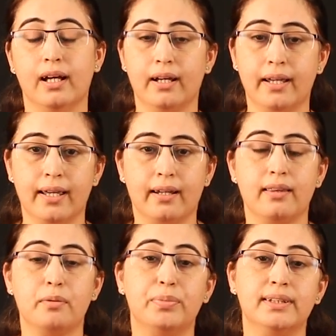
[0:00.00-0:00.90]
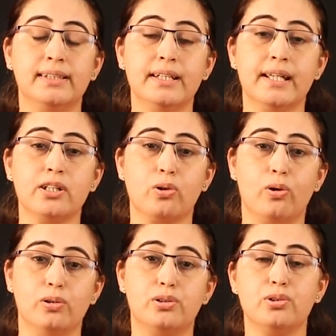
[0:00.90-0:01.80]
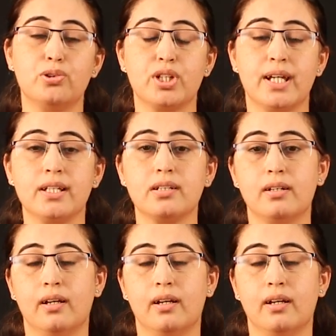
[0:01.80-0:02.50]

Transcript: Again, the percentage also change